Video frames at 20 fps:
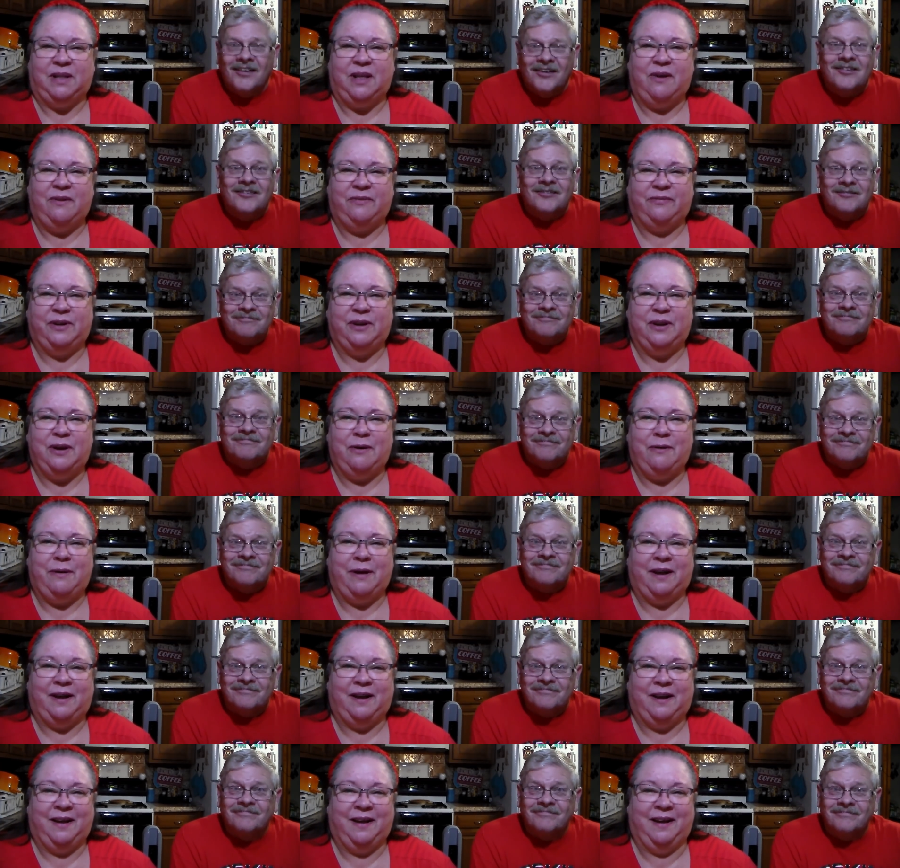Speaker 1: below if you know it.
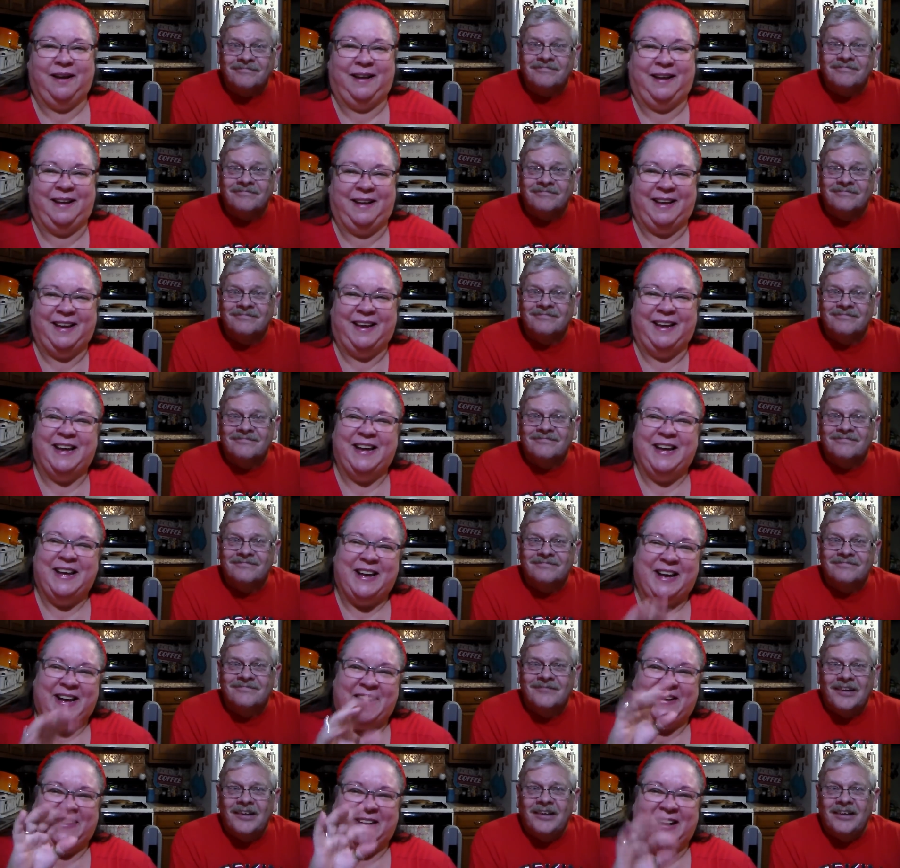
Speaker 2: Mm-hmm.
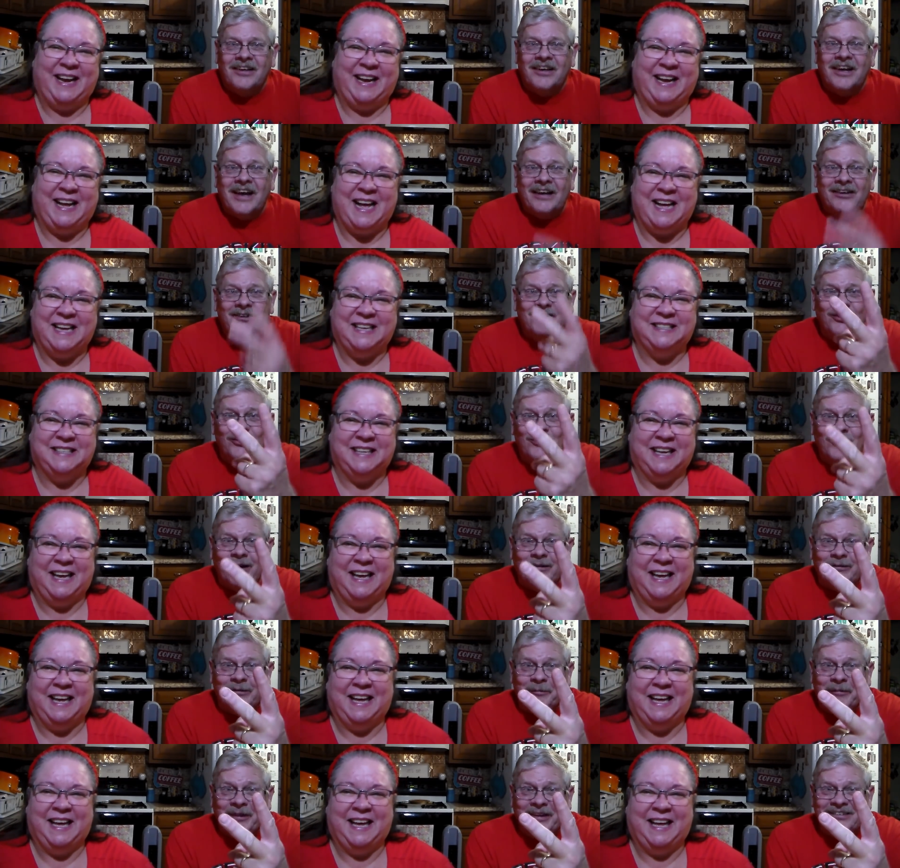All right, guys. You got guys. Two
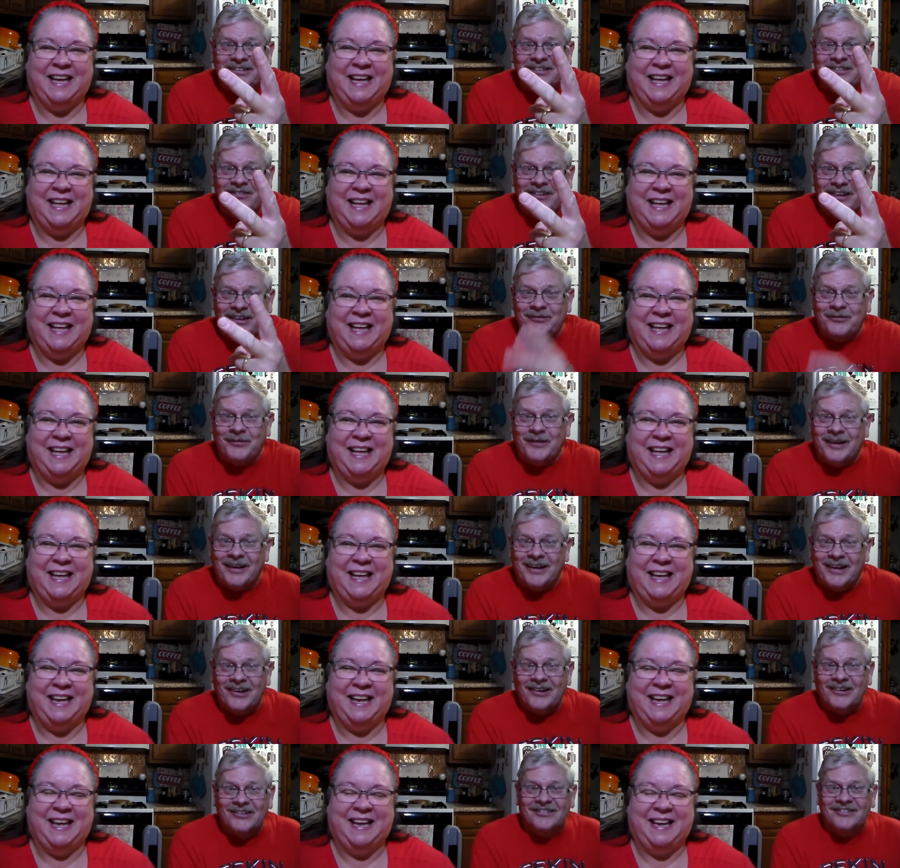of them this
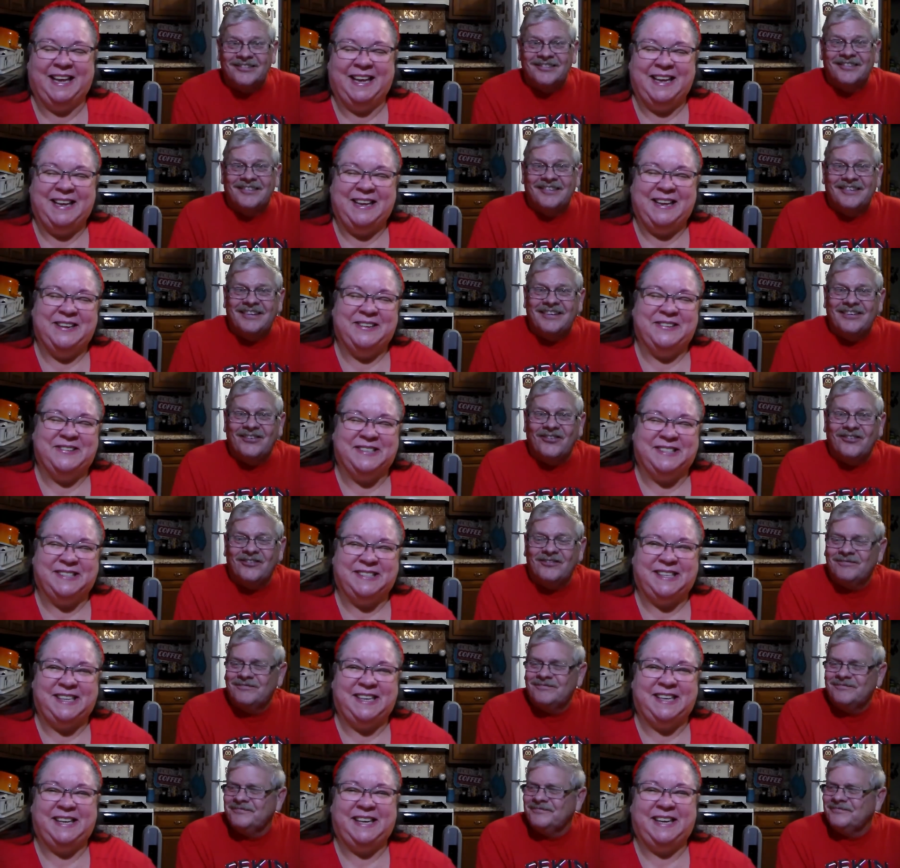video.
Speaker 1: We'll
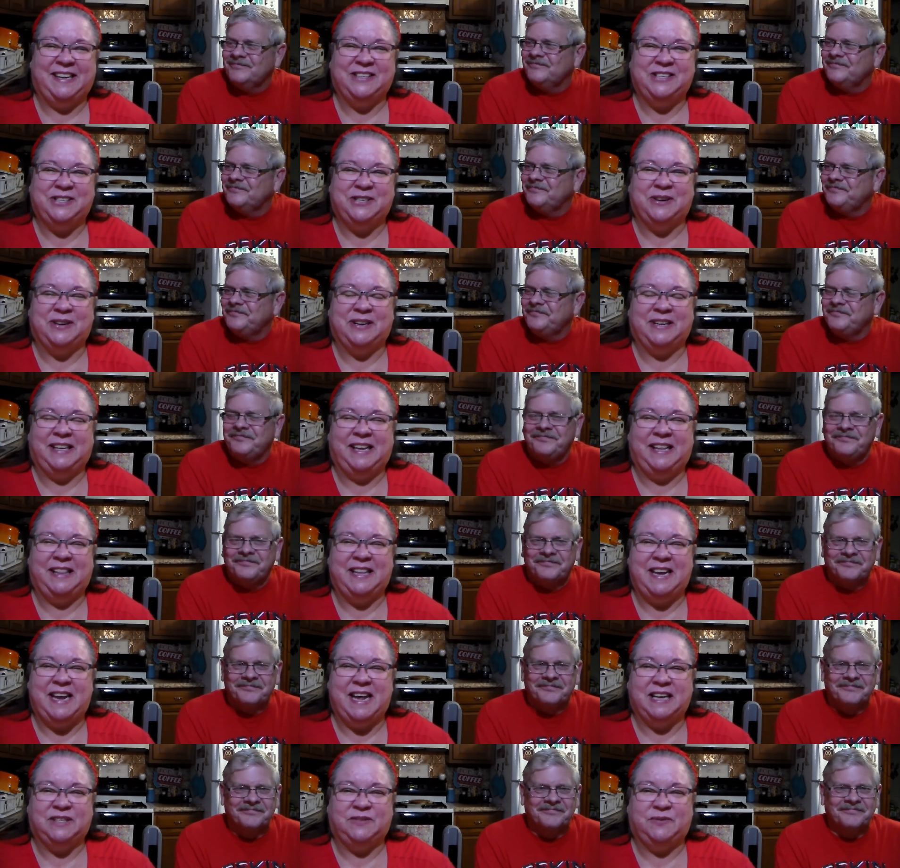see you here shortly in the
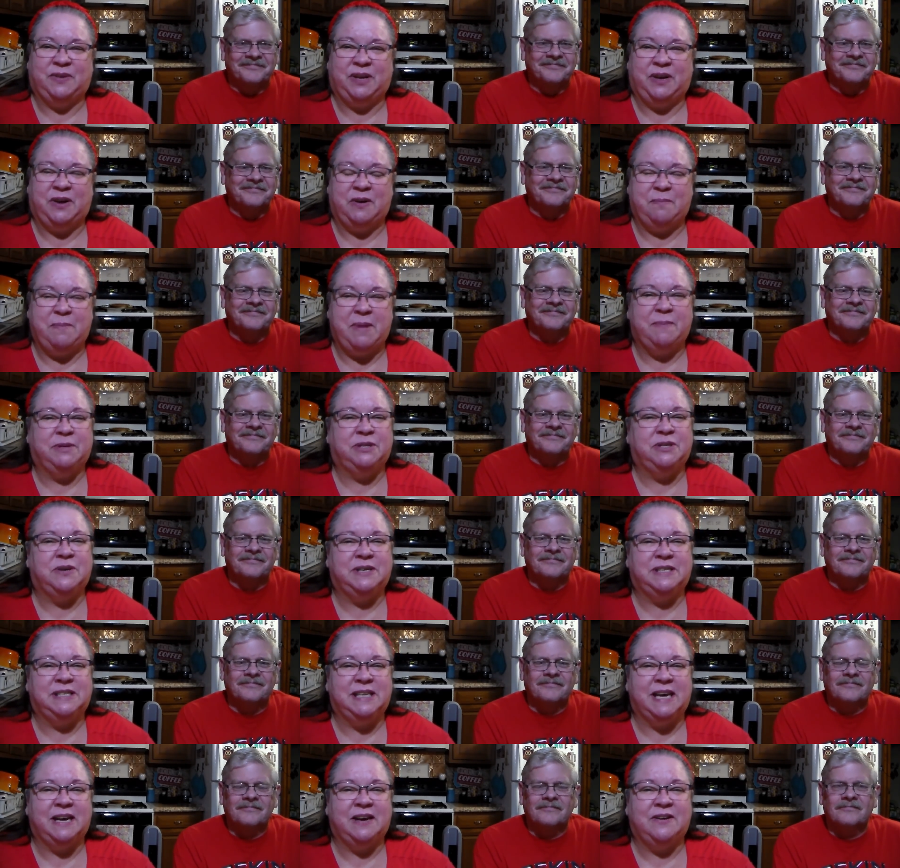next video. Remember,
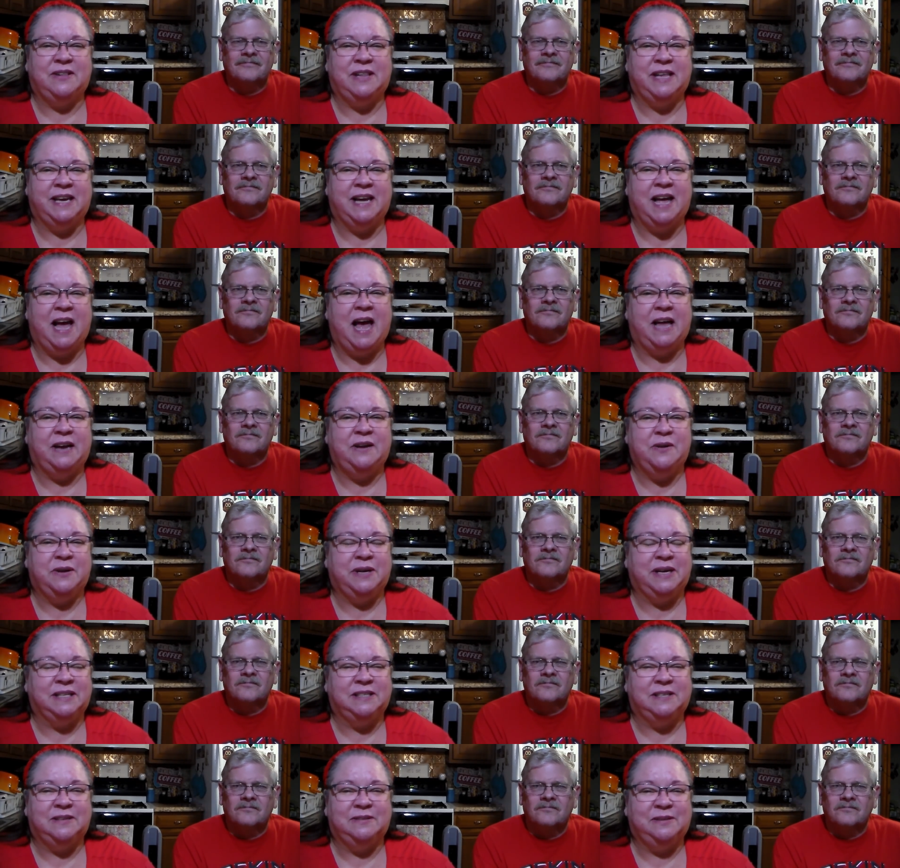toys let go like God. No
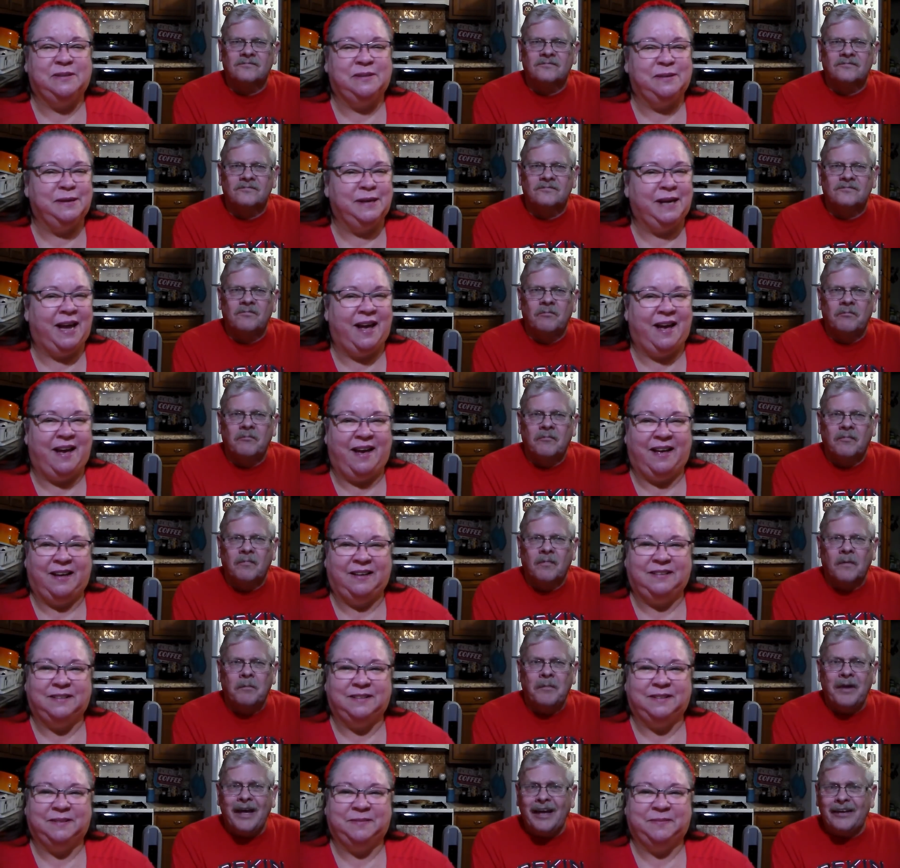guts, no glory.
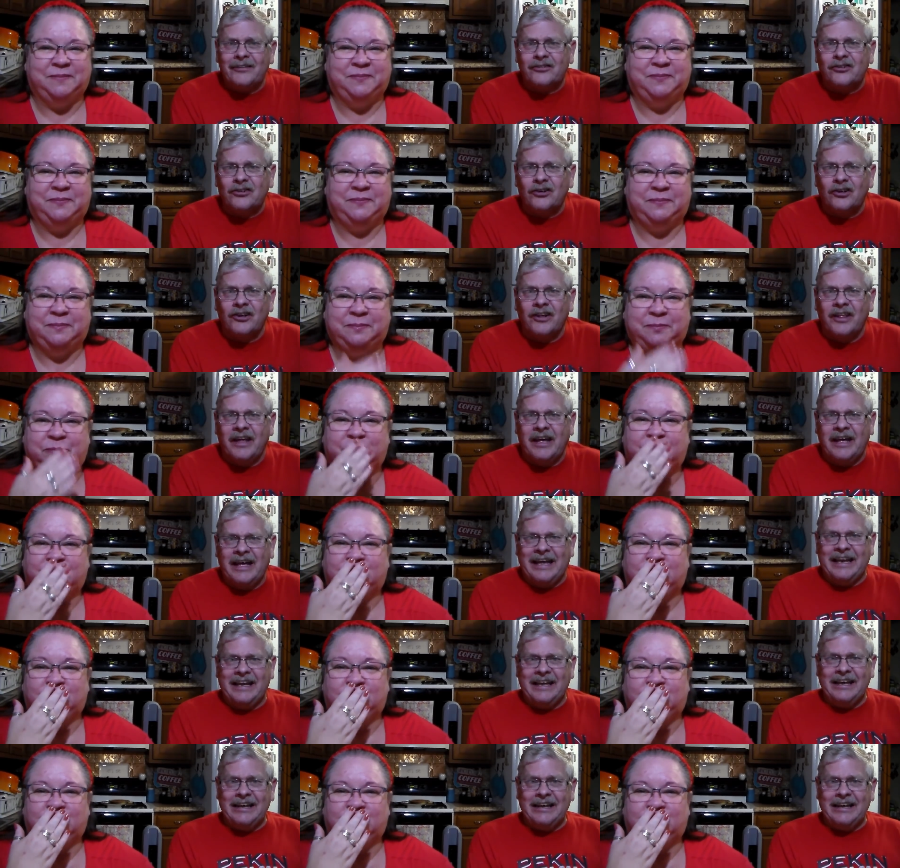And
Speaker 2: Master, that